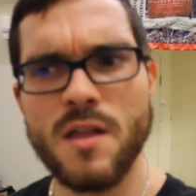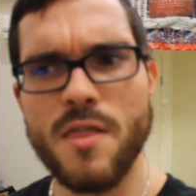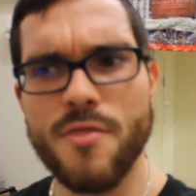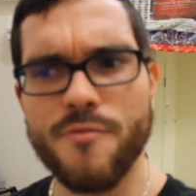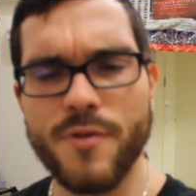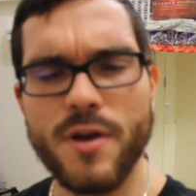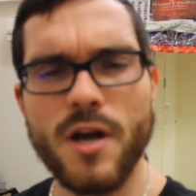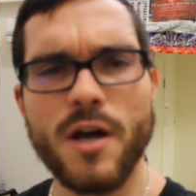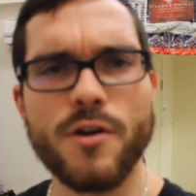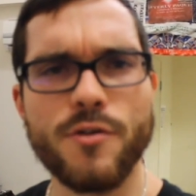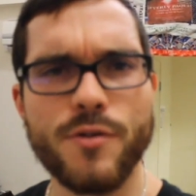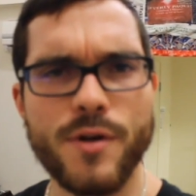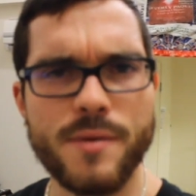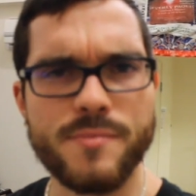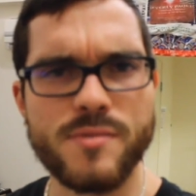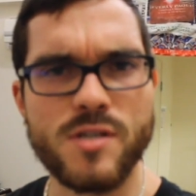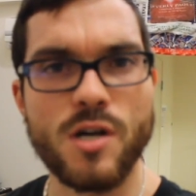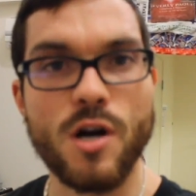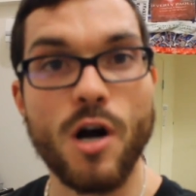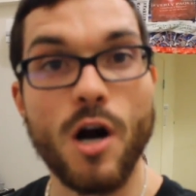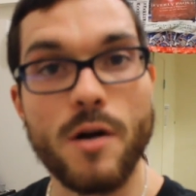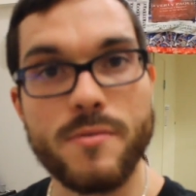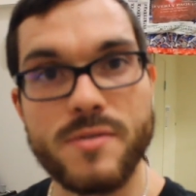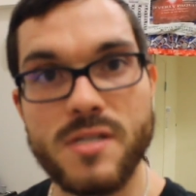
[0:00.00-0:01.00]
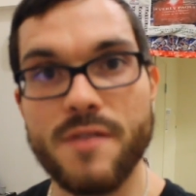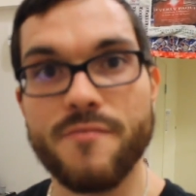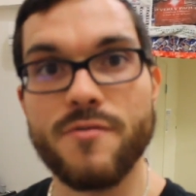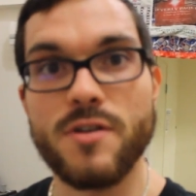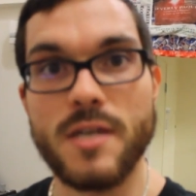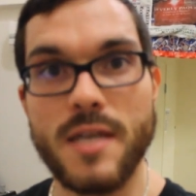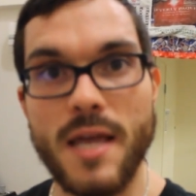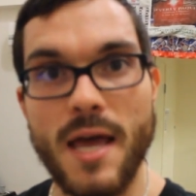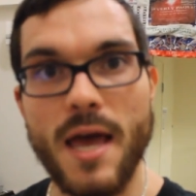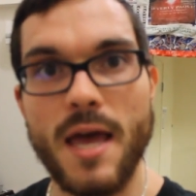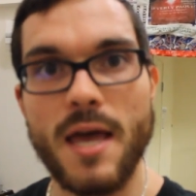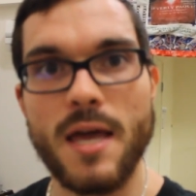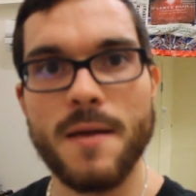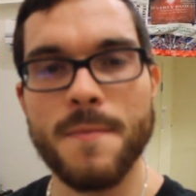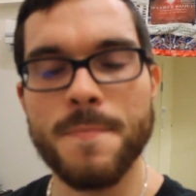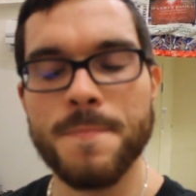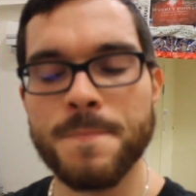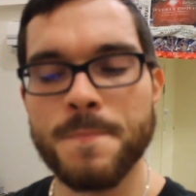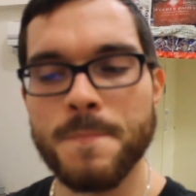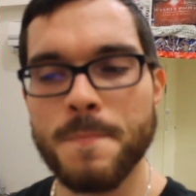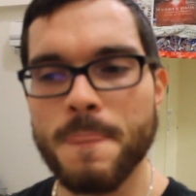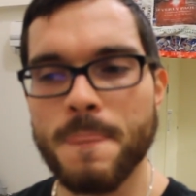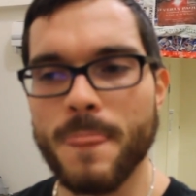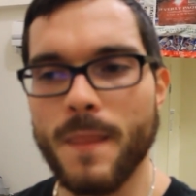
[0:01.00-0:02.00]
300 grams of carbs every day
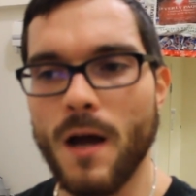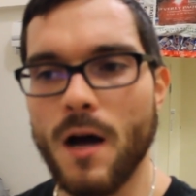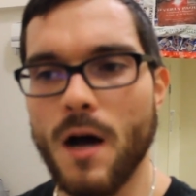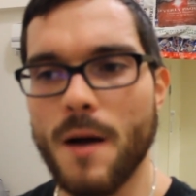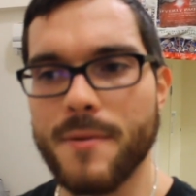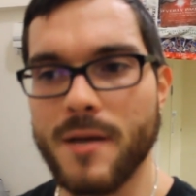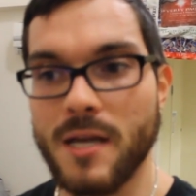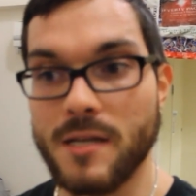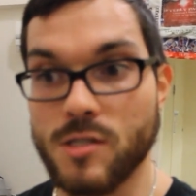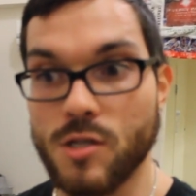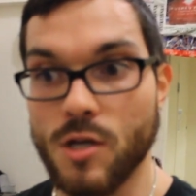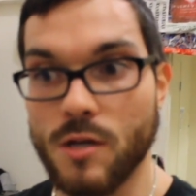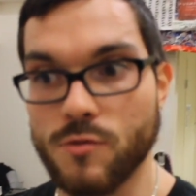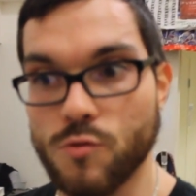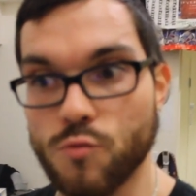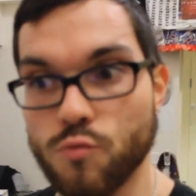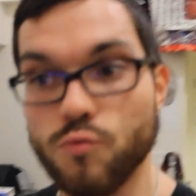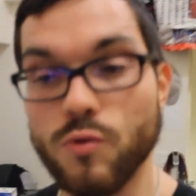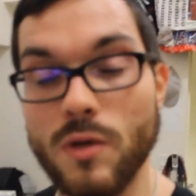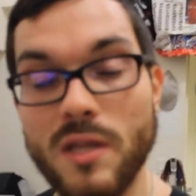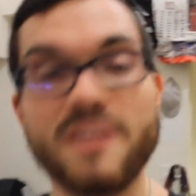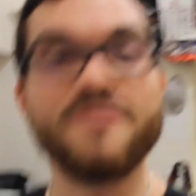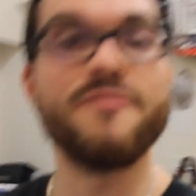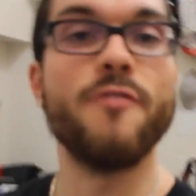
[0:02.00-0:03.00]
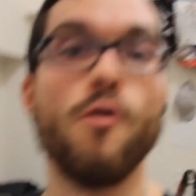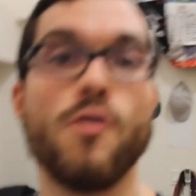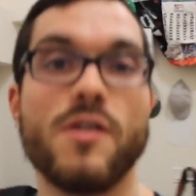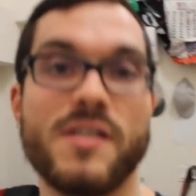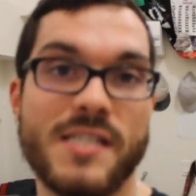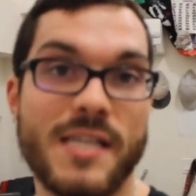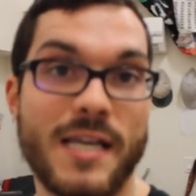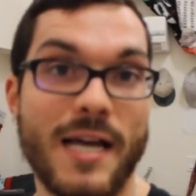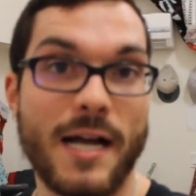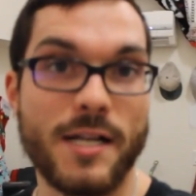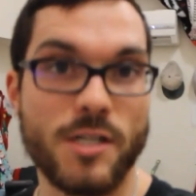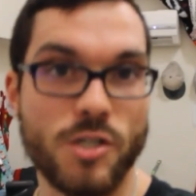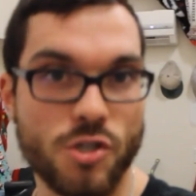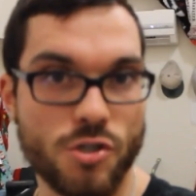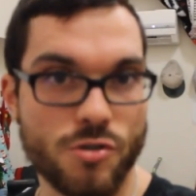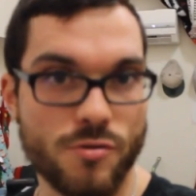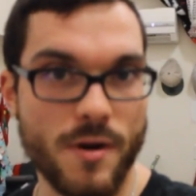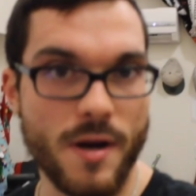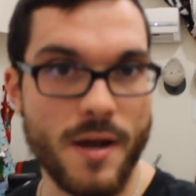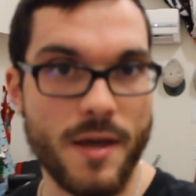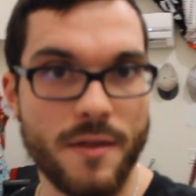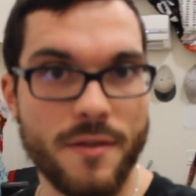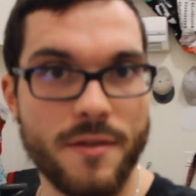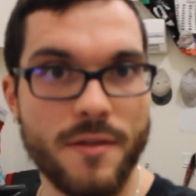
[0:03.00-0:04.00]
because I was really focusing on
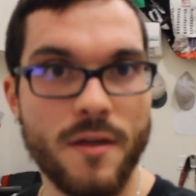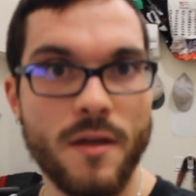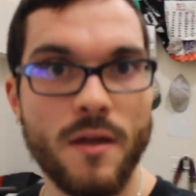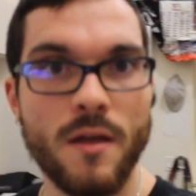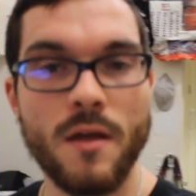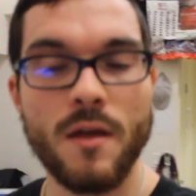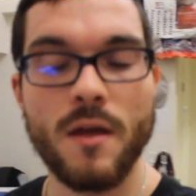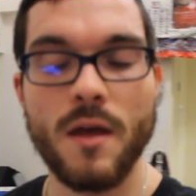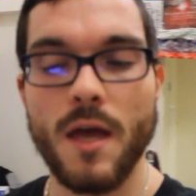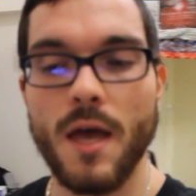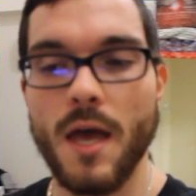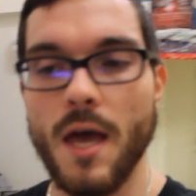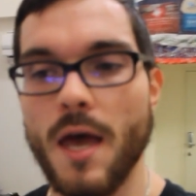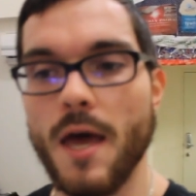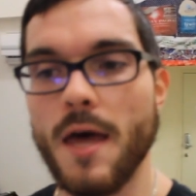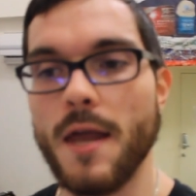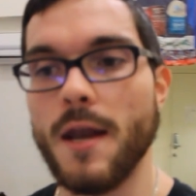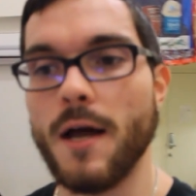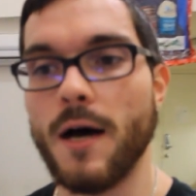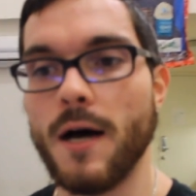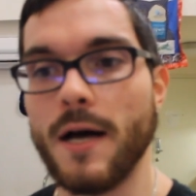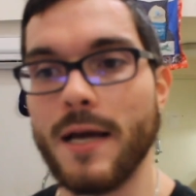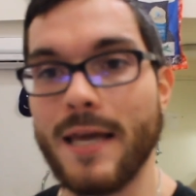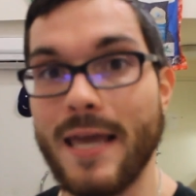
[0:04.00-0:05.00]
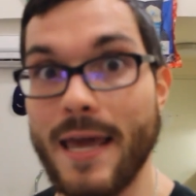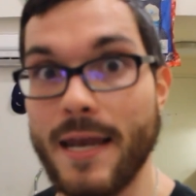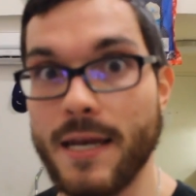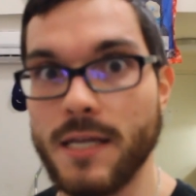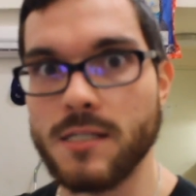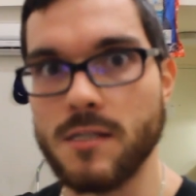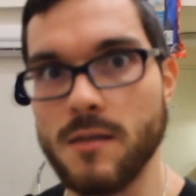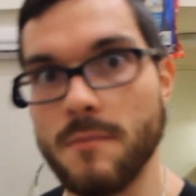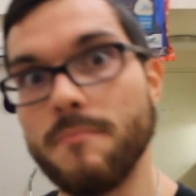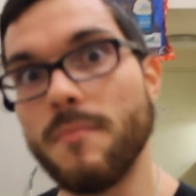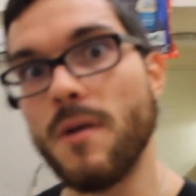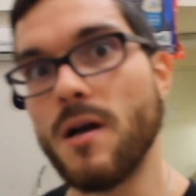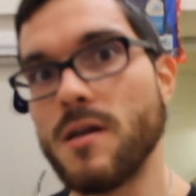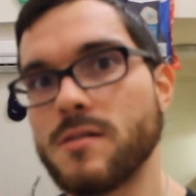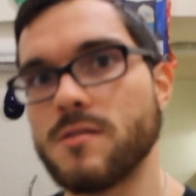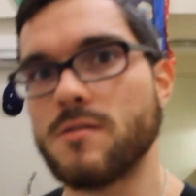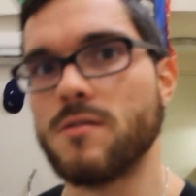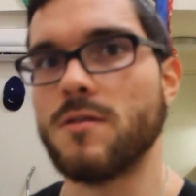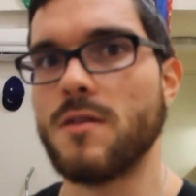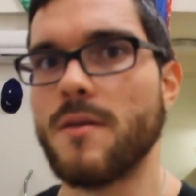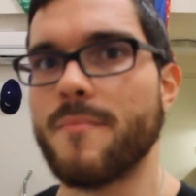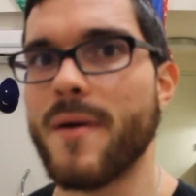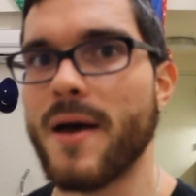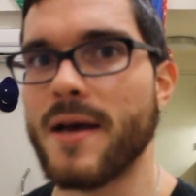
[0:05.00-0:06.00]
strength and gaining some
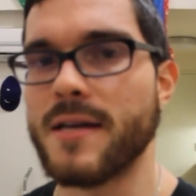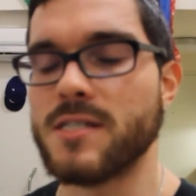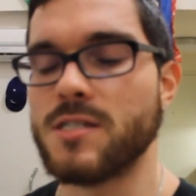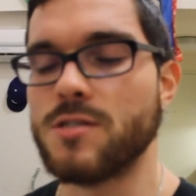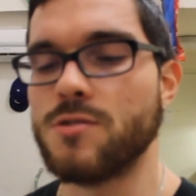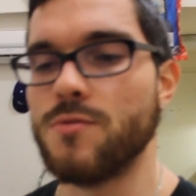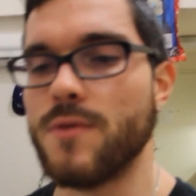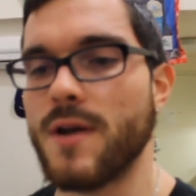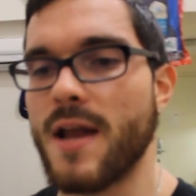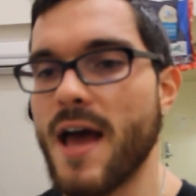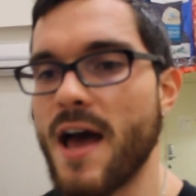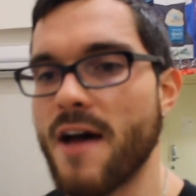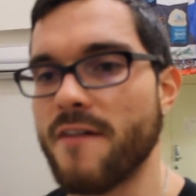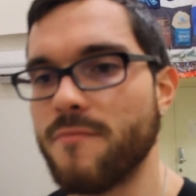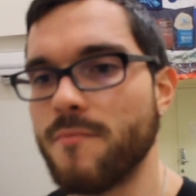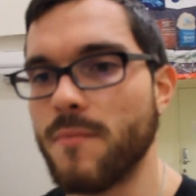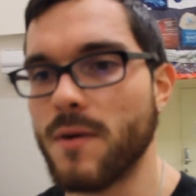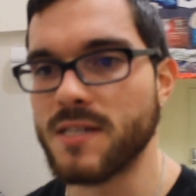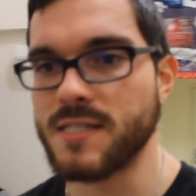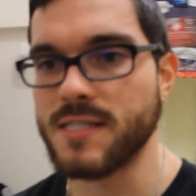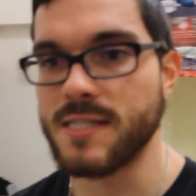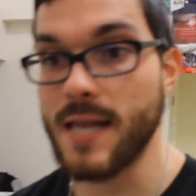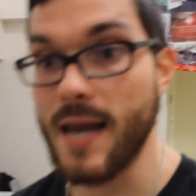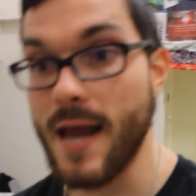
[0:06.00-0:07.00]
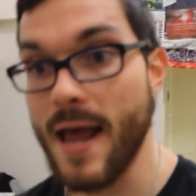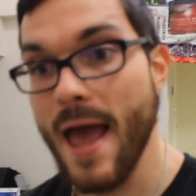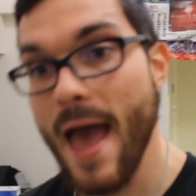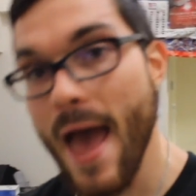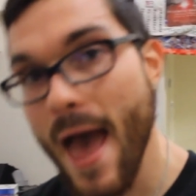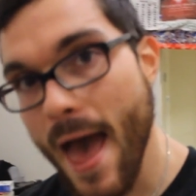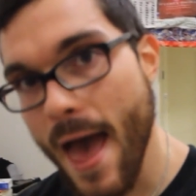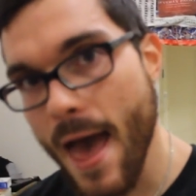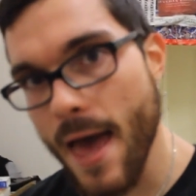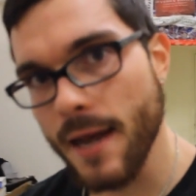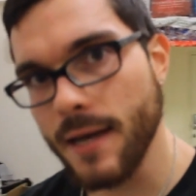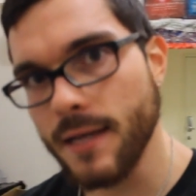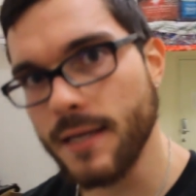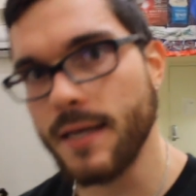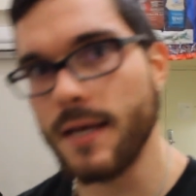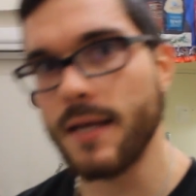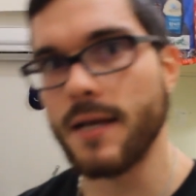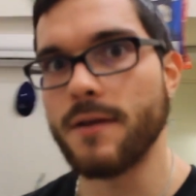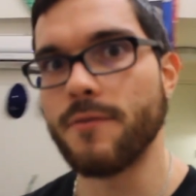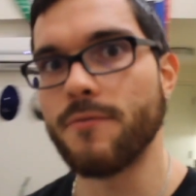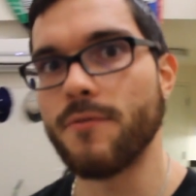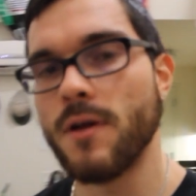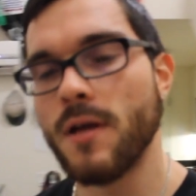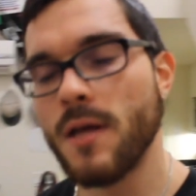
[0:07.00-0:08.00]
muscle in the past 2.5 months that I had
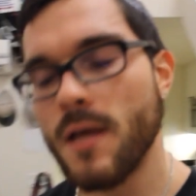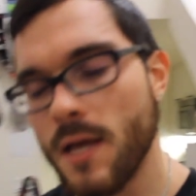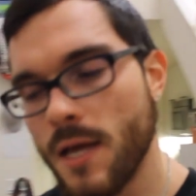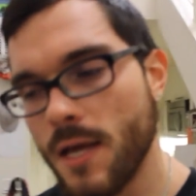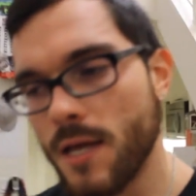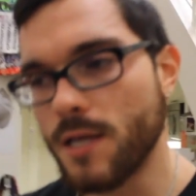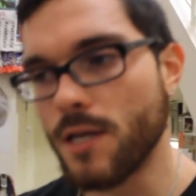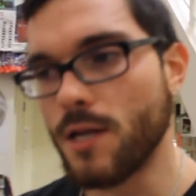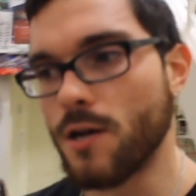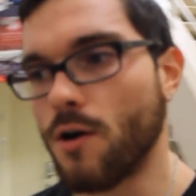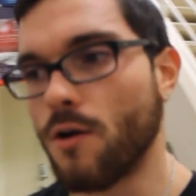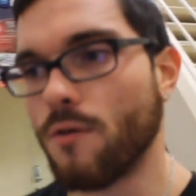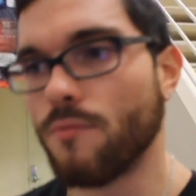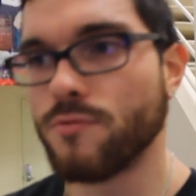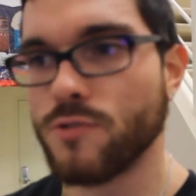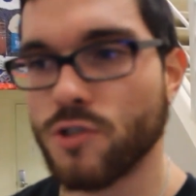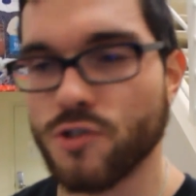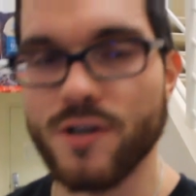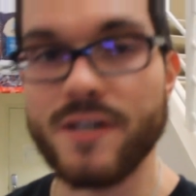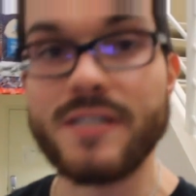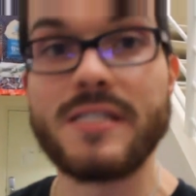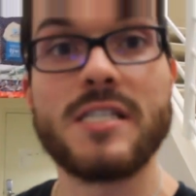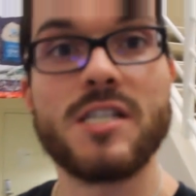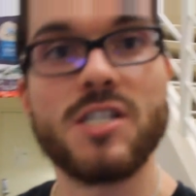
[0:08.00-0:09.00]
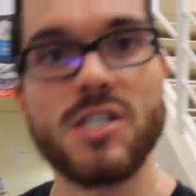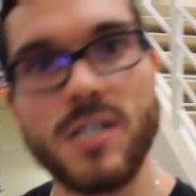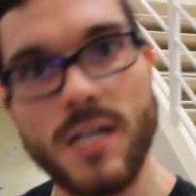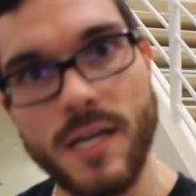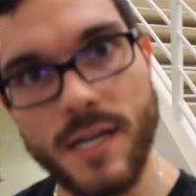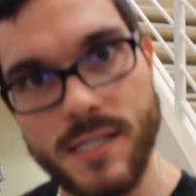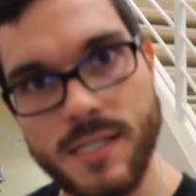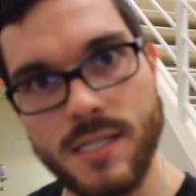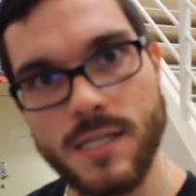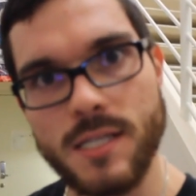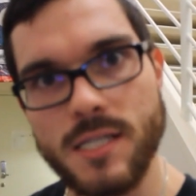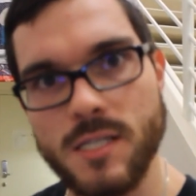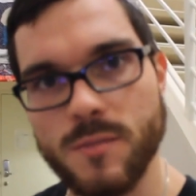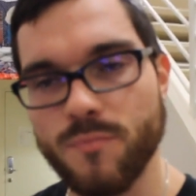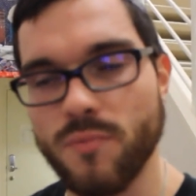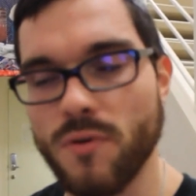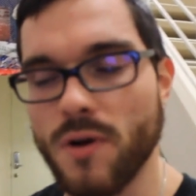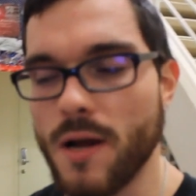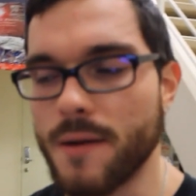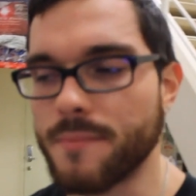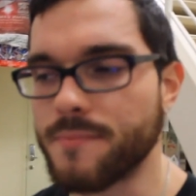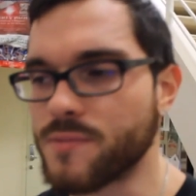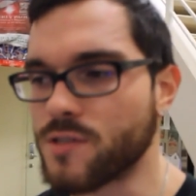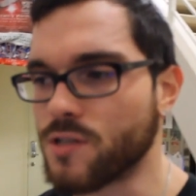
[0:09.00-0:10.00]
transitioning into this
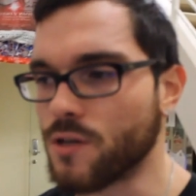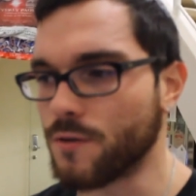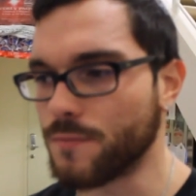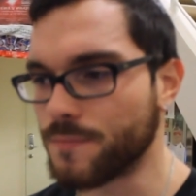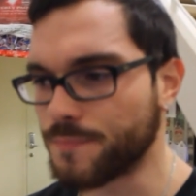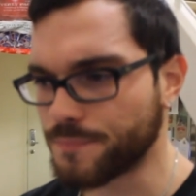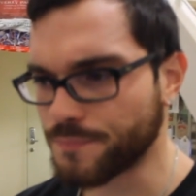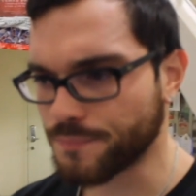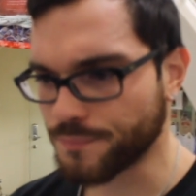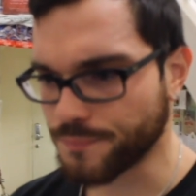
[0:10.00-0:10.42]
prep. So